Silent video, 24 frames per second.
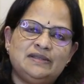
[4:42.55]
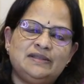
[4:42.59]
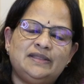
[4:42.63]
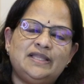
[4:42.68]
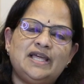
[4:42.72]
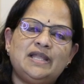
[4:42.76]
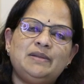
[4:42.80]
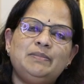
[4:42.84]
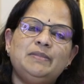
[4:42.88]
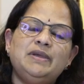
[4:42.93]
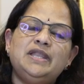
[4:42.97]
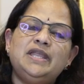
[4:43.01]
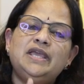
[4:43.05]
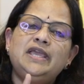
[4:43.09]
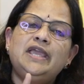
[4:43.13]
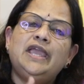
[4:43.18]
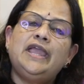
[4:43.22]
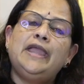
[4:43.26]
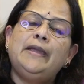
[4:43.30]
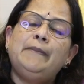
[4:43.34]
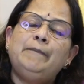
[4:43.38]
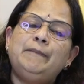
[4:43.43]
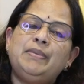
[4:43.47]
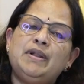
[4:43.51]
That meaning
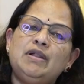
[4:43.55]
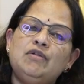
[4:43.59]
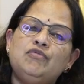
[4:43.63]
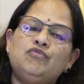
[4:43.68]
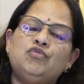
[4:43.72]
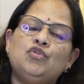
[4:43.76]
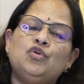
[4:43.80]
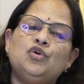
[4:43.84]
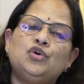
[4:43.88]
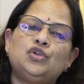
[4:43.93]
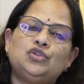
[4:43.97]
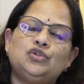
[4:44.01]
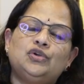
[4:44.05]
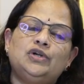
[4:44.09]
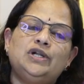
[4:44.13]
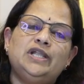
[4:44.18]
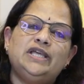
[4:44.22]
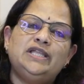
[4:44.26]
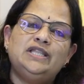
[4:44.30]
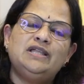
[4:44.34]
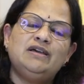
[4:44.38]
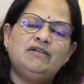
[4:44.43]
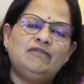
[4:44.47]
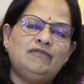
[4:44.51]
April 4th
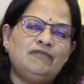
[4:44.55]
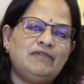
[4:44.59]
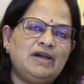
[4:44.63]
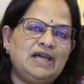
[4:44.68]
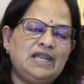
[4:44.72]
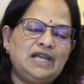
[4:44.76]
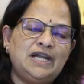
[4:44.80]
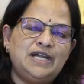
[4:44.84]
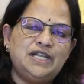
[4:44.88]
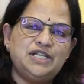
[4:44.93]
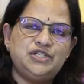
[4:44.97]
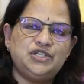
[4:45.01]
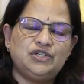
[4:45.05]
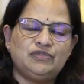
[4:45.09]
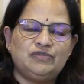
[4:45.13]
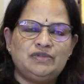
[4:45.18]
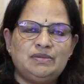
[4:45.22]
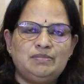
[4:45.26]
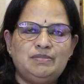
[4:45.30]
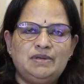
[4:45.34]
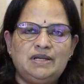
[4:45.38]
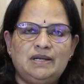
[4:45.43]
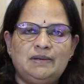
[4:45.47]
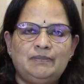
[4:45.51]
only the validity of
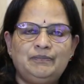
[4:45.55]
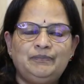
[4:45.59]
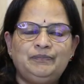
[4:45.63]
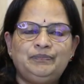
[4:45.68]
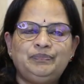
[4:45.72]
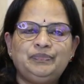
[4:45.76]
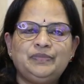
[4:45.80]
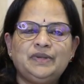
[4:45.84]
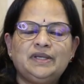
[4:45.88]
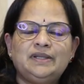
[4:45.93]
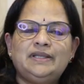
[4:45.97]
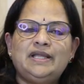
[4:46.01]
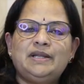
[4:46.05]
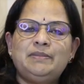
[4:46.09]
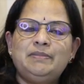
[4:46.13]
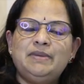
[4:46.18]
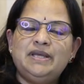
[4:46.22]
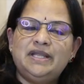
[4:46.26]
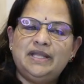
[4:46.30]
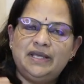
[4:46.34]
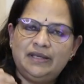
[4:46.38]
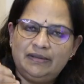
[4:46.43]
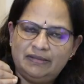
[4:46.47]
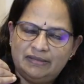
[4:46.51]
the bill. That
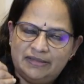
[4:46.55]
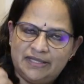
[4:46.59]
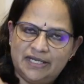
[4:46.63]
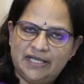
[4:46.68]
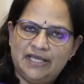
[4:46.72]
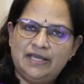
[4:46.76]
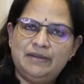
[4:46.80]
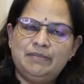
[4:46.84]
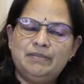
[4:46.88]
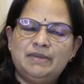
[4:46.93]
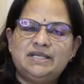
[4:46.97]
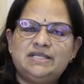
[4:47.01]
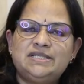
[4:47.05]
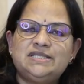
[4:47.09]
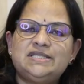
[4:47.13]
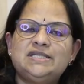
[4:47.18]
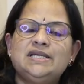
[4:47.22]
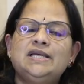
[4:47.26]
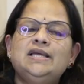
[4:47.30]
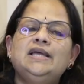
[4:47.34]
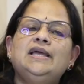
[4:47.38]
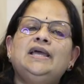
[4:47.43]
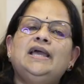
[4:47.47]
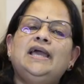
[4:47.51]
meaning 3
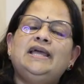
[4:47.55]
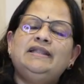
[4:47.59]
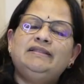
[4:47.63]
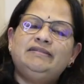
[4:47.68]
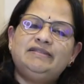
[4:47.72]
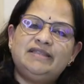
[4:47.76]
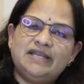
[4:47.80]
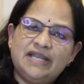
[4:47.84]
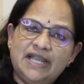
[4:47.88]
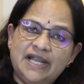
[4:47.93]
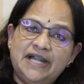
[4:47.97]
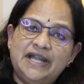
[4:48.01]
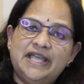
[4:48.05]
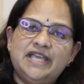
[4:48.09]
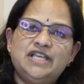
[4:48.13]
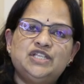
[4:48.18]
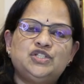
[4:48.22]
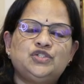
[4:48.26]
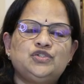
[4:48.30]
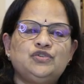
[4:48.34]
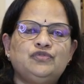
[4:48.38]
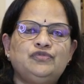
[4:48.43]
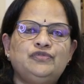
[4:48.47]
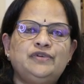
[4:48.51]
months and 3
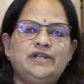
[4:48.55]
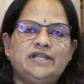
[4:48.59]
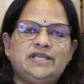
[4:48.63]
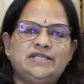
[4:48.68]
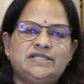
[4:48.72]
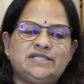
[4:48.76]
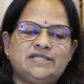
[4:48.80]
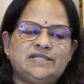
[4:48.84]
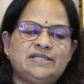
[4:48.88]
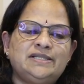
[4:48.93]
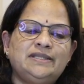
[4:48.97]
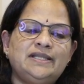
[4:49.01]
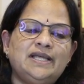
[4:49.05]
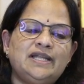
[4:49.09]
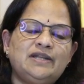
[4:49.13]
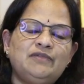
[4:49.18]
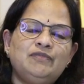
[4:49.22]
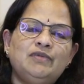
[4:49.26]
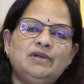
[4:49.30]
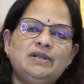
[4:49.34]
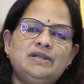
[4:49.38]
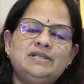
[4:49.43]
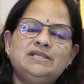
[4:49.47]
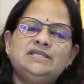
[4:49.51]
days of grace. That
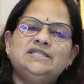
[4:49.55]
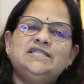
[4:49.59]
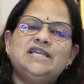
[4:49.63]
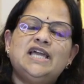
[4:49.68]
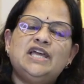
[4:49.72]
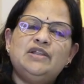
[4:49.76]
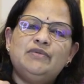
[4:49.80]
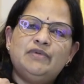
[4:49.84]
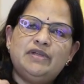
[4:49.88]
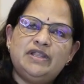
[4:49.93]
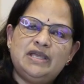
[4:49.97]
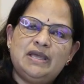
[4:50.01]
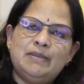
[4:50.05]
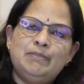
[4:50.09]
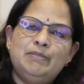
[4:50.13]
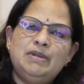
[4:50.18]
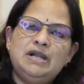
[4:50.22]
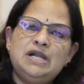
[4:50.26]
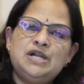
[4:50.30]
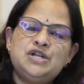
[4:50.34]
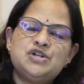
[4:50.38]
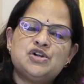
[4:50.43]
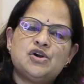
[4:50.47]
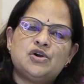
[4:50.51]
means January, a
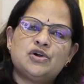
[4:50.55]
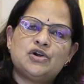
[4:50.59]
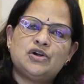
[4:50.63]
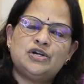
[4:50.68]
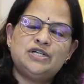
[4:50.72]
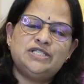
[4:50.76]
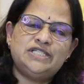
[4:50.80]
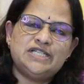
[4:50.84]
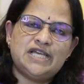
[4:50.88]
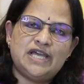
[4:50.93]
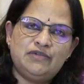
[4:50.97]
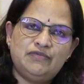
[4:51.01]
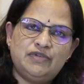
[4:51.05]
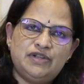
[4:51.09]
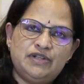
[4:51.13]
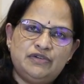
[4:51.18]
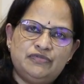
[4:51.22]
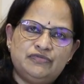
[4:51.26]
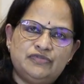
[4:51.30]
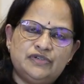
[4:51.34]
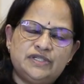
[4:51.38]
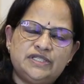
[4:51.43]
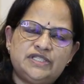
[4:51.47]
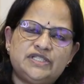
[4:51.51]
bill drawn on January
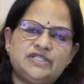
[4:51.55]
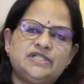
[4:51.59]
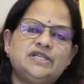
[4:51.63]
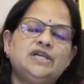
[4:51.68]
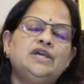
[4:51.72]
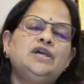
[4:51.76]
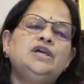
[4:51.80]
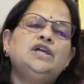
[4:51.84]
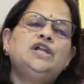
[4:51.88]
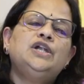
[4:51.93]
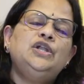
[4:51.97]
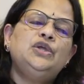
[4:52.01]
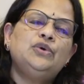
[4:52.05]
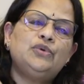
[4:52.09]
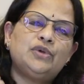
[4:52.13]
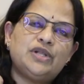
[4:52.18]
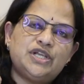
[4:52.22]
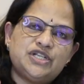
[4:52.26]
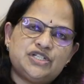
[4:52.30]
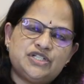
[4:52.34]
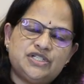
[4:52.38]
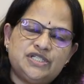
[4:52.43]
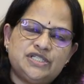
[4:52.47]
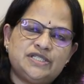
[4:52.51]
1st,
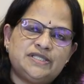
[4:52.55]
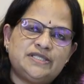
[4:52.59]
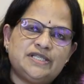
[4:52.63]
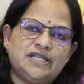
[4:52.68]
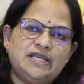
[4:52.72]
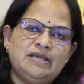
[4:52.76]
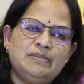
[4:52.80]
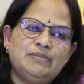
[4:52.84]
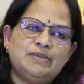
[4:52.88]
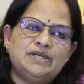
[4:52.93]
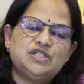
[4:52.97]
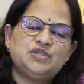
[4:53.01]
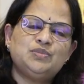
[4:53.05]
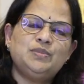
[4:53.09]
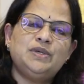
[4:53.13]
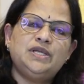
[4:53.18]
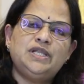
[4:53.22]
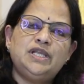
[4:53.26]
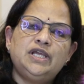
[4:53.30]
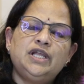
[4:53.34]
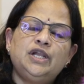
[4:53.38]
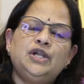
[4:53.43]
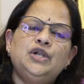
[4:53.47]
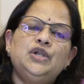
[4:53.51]
duration is 3 months,
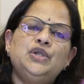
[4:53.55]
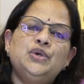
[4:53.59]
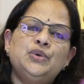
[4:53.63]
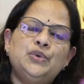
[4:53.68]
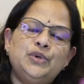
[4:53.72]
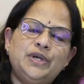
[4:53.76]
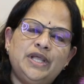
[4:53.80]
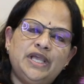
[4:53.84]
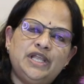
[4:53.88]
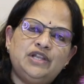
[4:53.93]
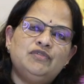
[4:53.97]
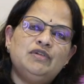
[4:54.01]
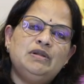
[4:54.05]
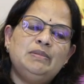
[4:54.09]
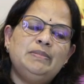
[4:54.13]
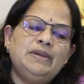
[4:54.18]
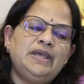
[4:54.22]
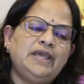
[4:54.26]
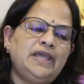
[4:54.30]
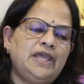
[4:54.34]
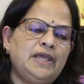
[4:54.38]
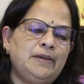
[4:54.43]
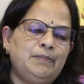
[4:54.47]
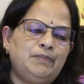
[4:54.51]
meaning due date will be
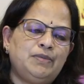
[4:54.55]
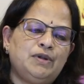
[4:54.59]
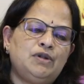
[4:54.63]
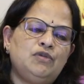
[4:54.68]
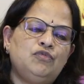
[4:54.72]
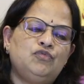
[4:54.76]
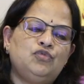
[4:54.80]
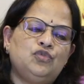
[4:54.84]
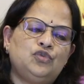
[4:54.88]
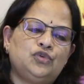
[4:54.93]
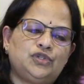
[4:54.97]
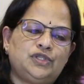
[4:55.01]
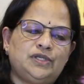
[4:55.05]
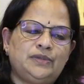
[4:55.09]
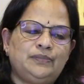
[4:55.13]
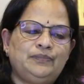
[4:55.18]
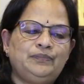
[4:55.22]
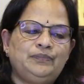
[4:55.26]
April 4th.